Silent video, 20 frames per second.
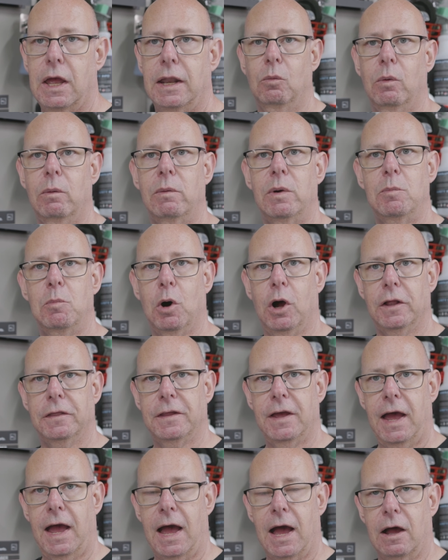When we bought
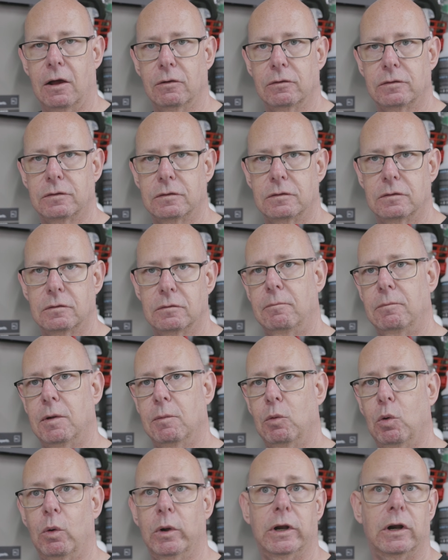the house,
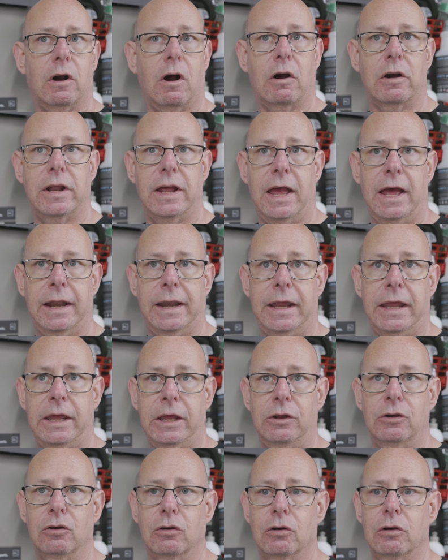number one, it already had a
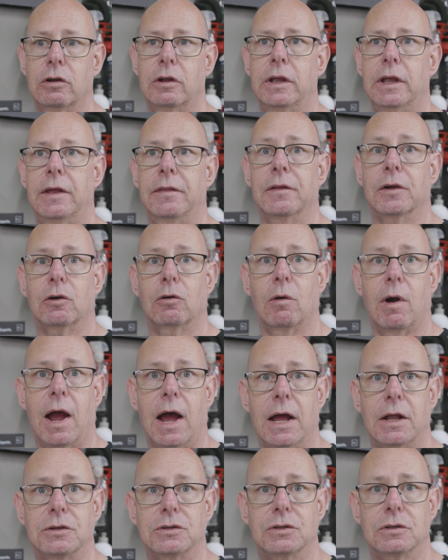heater in the
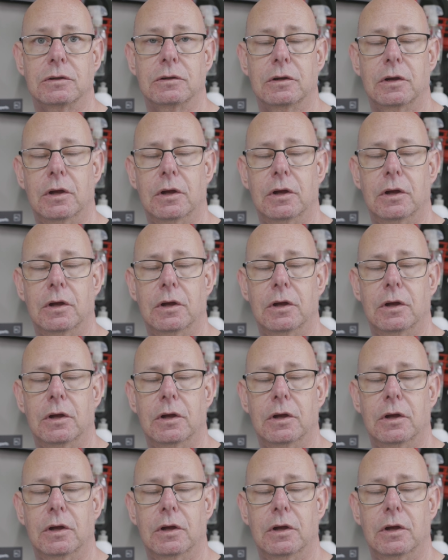garage.